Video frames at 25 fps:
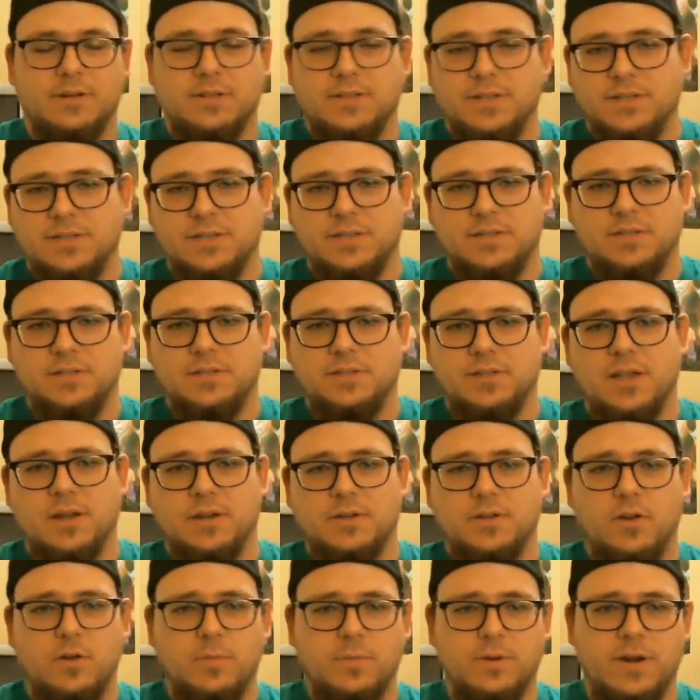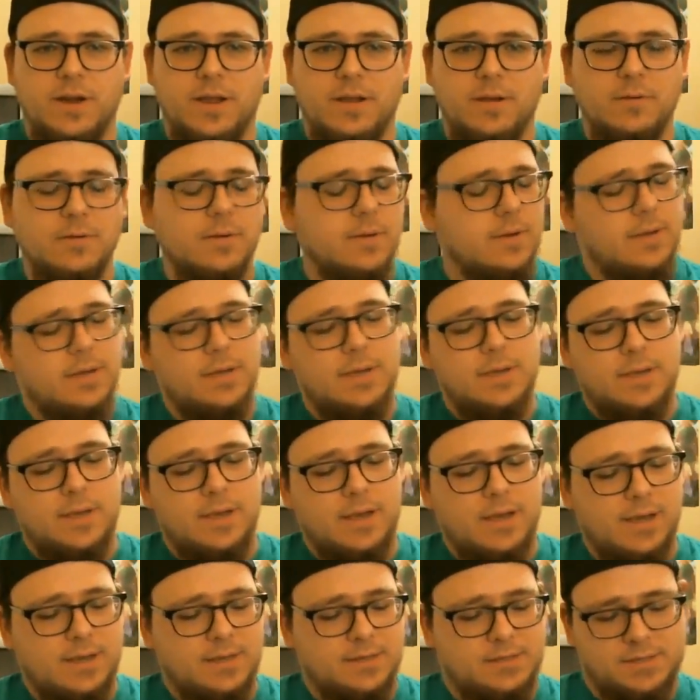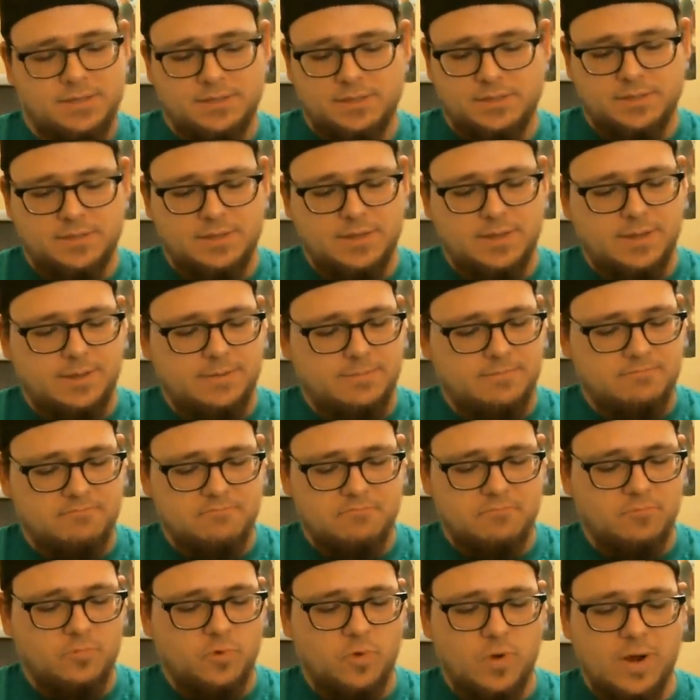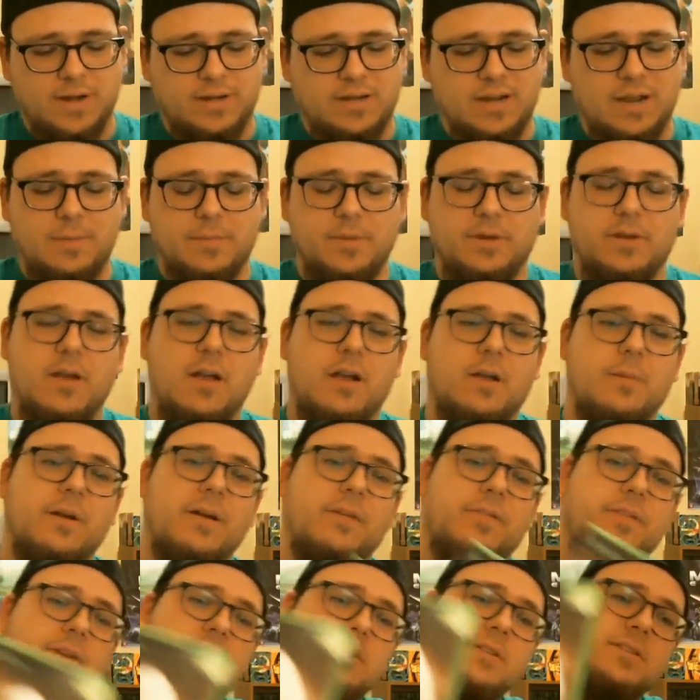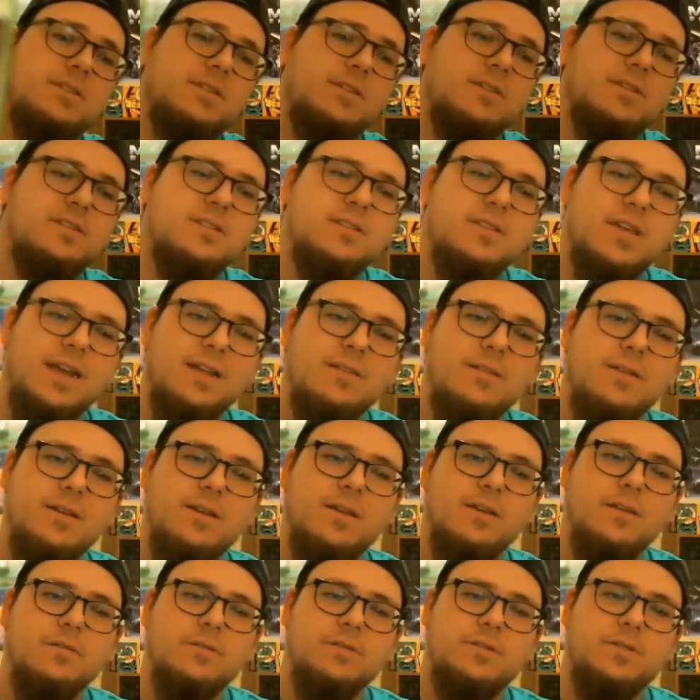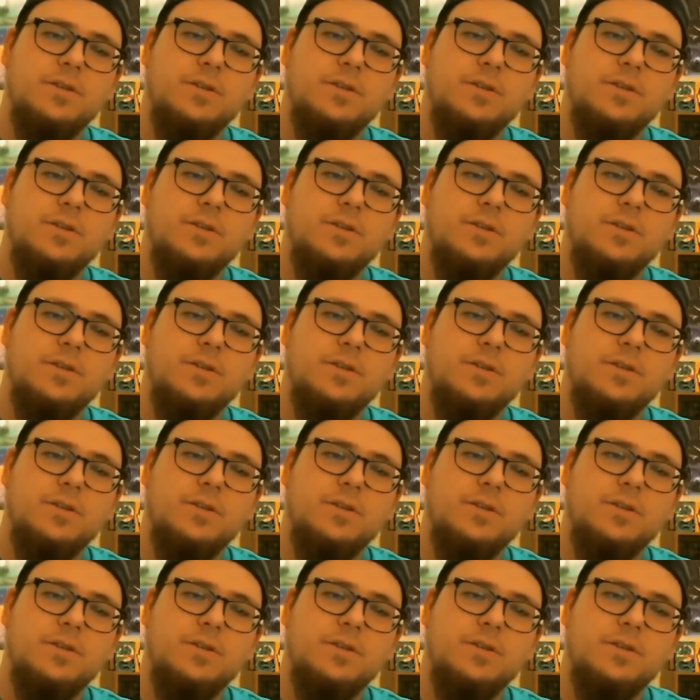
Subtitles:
Since this is October now, this is a great time to talk about this. Silent Hill